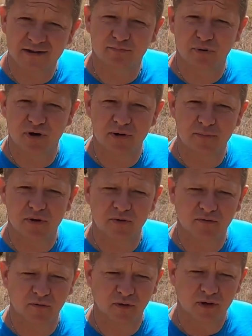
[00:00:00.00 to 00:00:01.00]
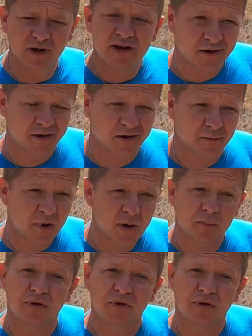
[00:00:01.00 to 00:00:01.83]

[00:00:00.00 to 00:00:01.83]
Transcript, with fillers: it's pretty beautiful um,